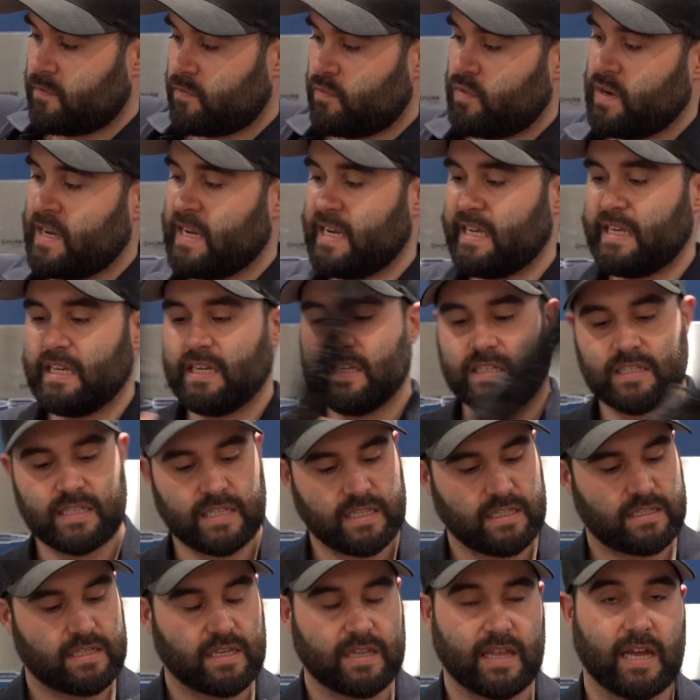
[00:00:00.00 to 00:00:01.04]
really
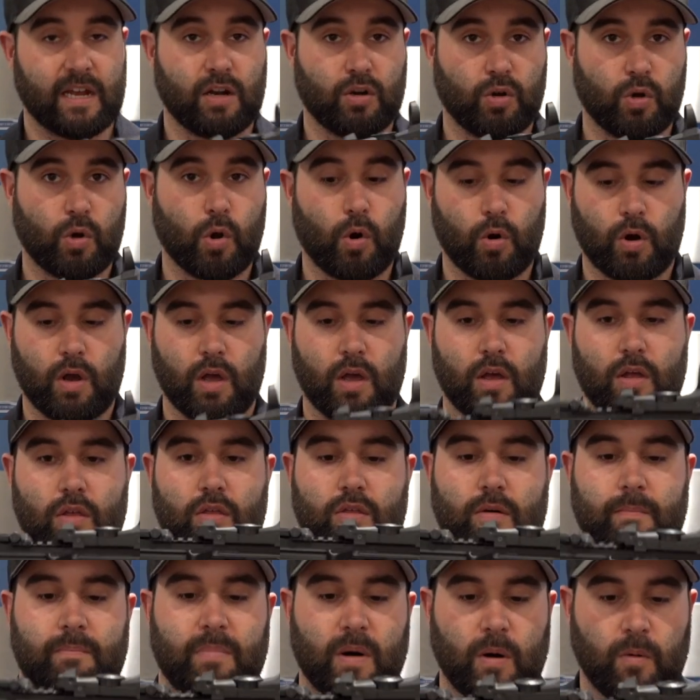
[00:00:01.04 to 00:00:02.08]
easy to then lock
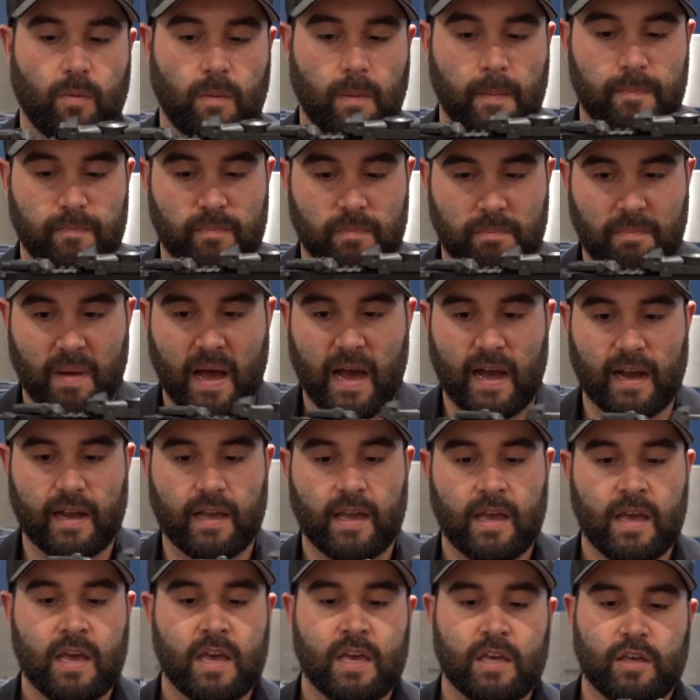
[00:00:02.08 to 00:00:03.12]
the bolt back.
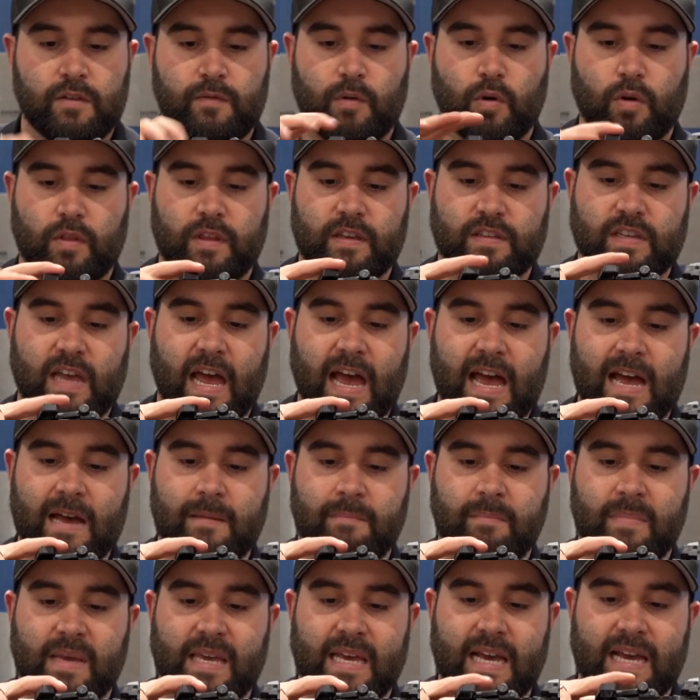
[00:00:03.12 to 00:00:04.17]
You've got this
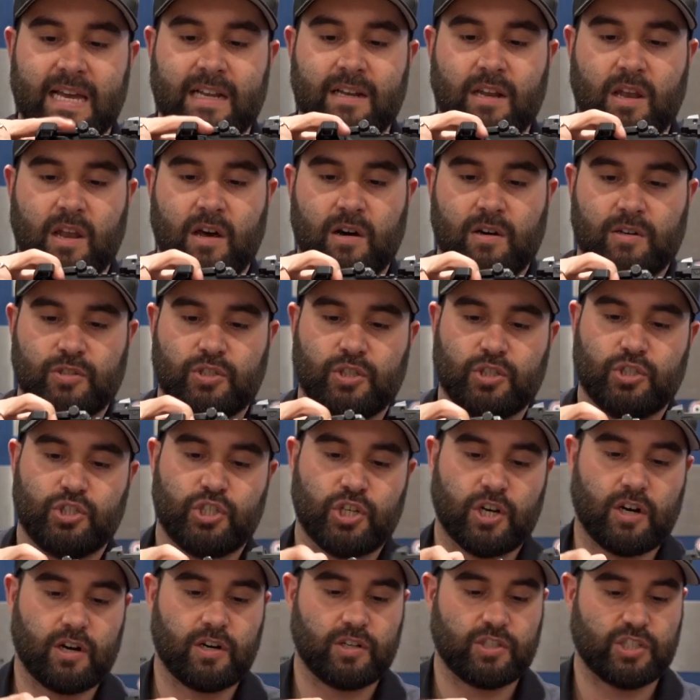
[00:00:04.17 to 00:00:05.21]
ambi enlarged
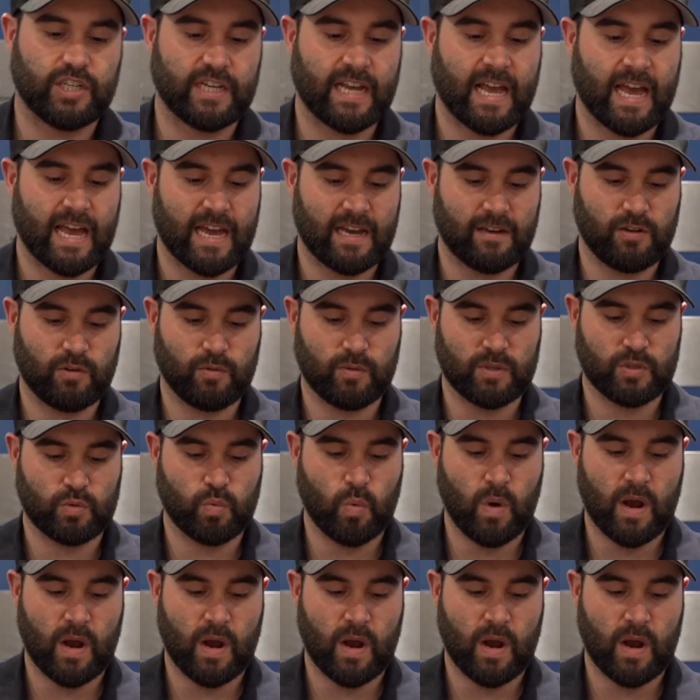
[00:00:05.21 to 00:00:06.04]
charging handle as